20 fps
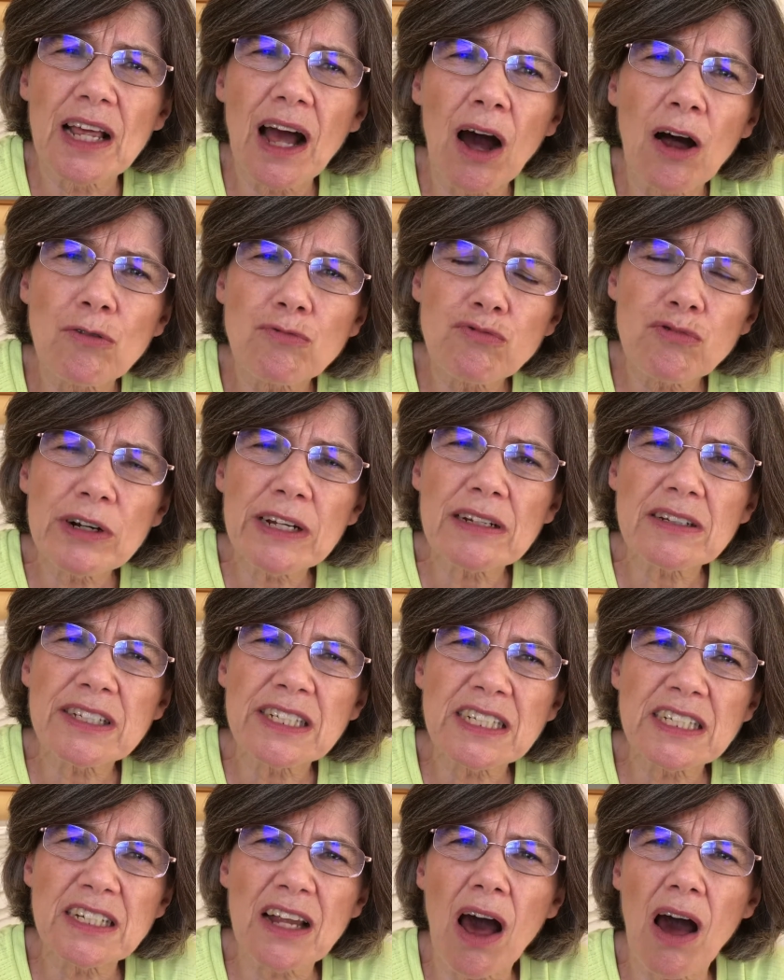are real
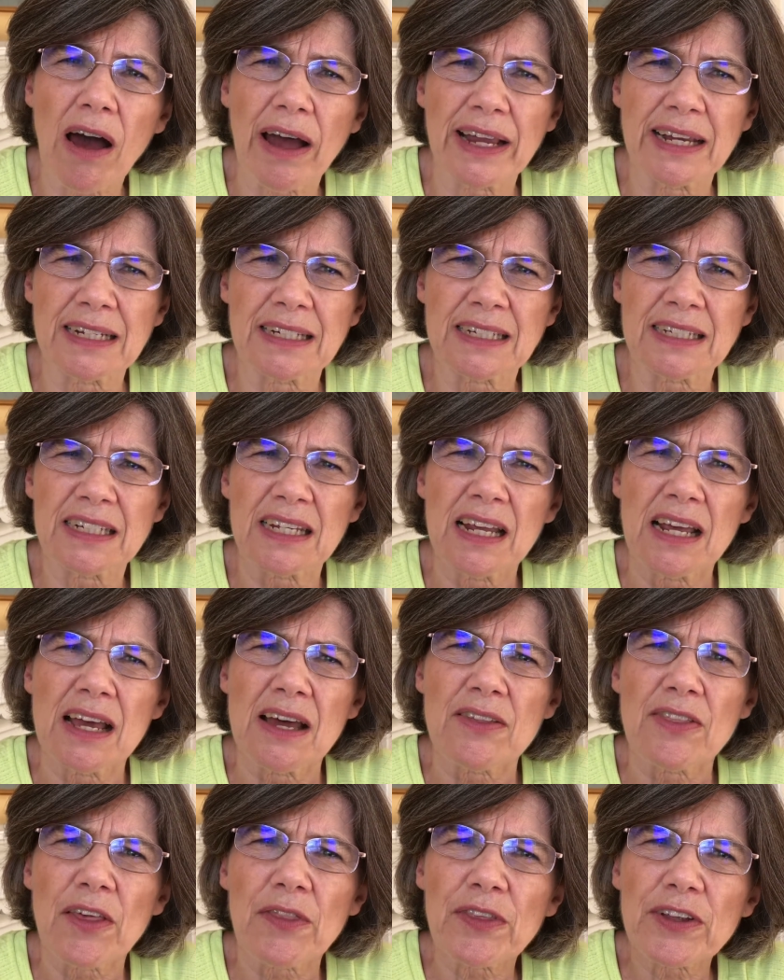signs
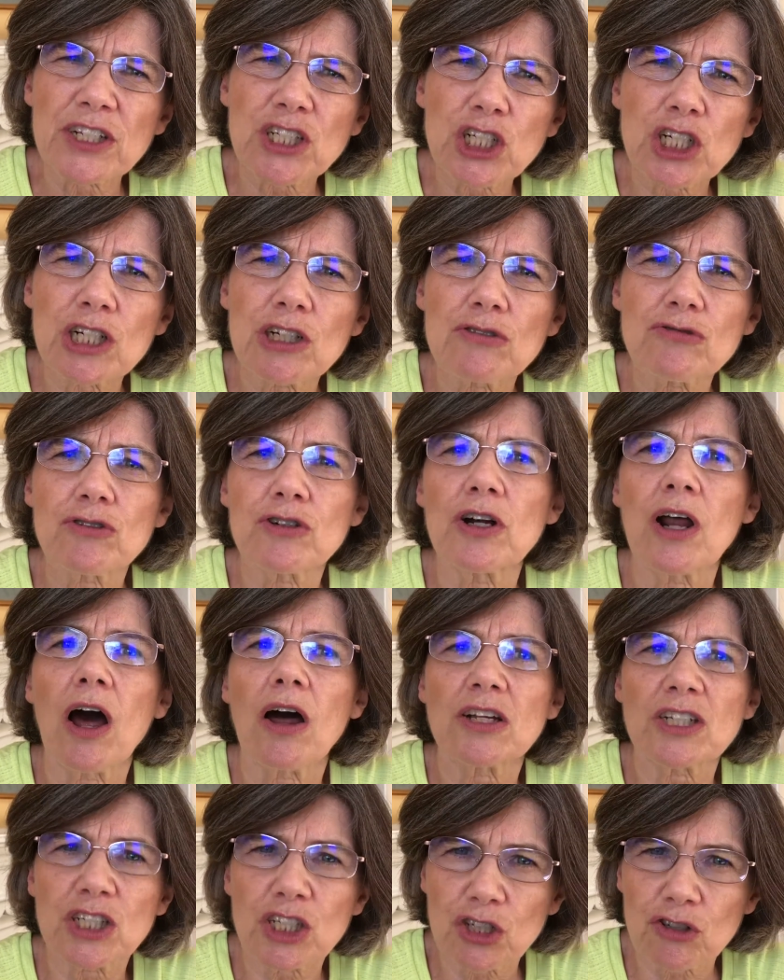that the children
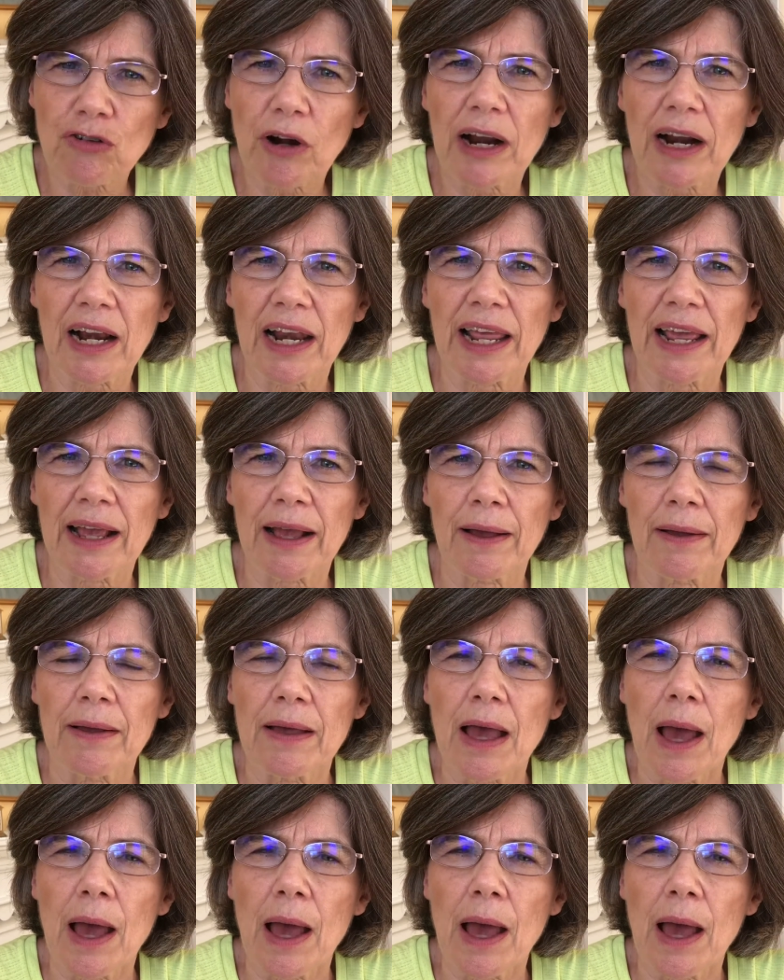are struggling.